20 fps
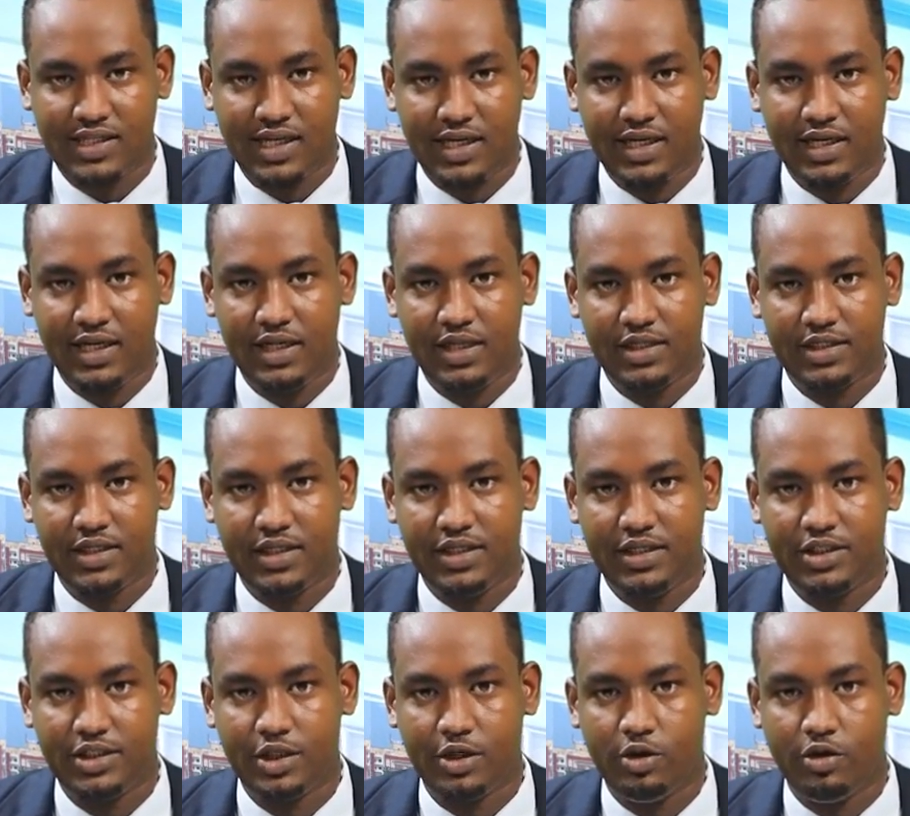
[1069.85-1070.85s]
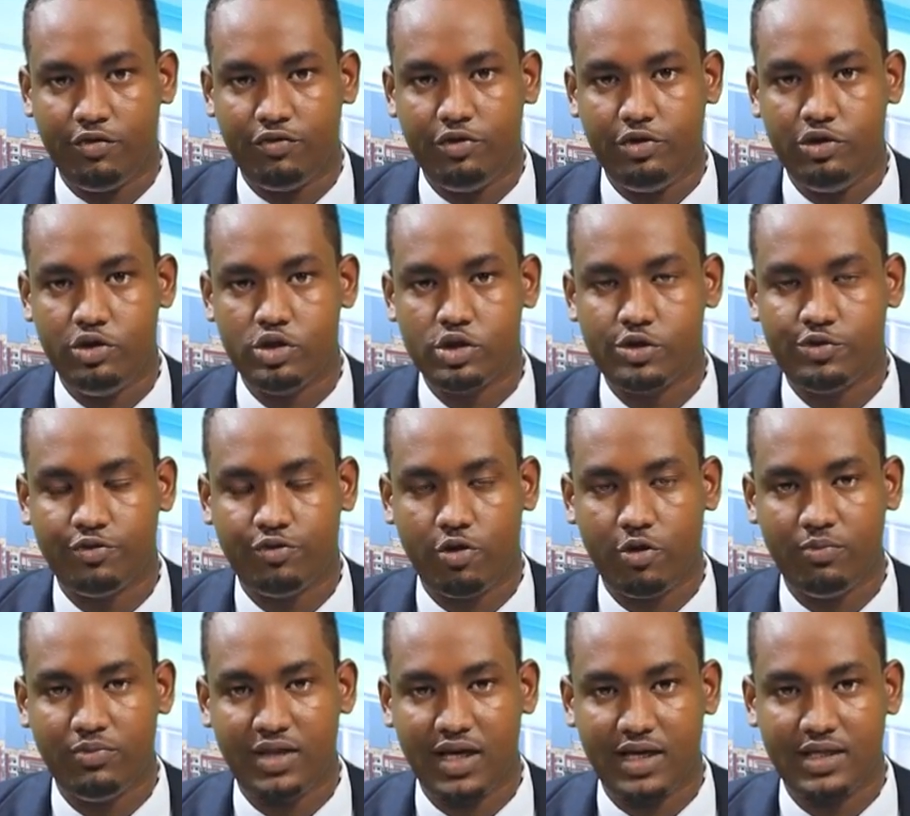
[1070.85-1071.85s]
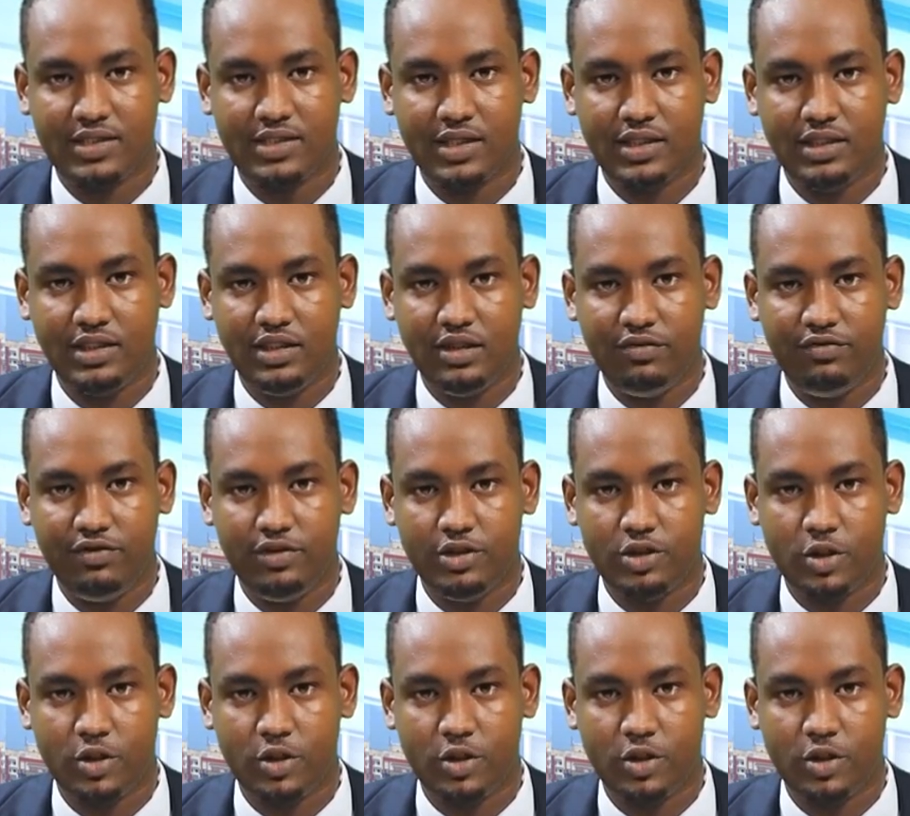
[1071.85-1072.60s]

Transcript: an English edition of news from Dalsan TV,